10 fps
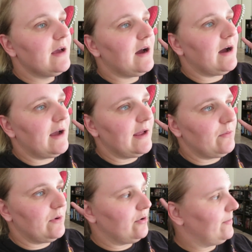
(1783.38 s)
I
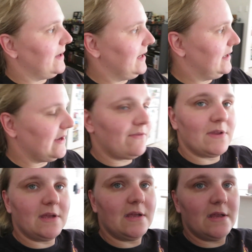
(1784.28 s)
will be
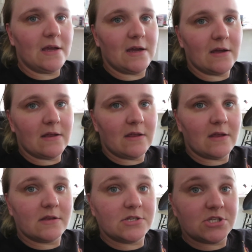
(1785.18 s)
definitely uh,
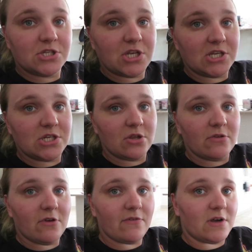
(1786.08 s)
uh, changing
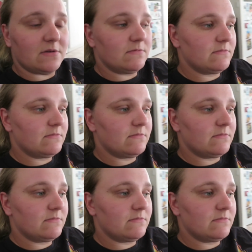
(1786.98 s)
those over.